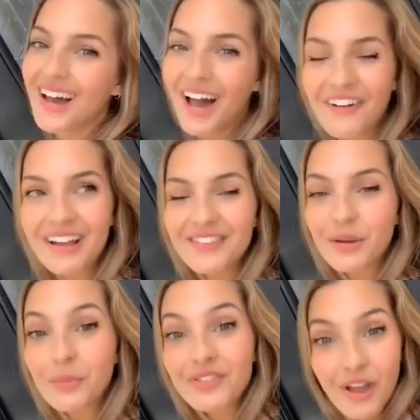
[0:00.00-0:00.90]
Alright, so
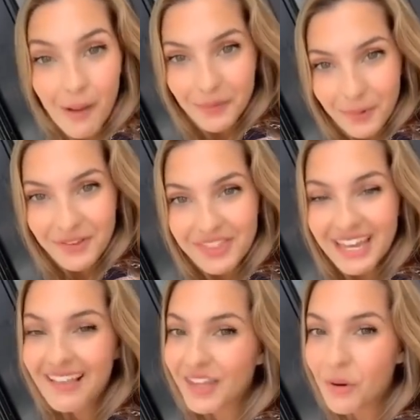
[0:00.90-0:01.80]
it was Dom's
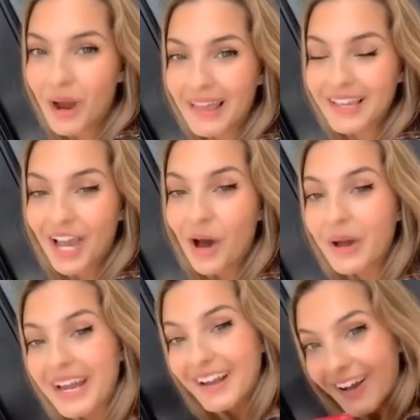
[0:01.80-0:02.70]
birthday a little while ago
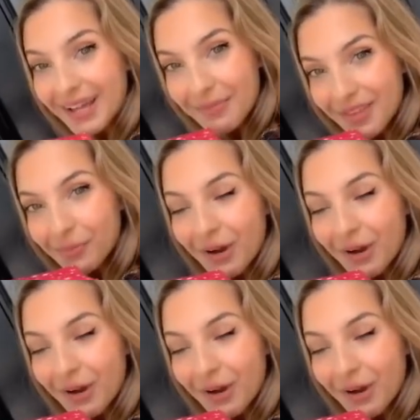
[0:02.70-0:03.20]
and I got him this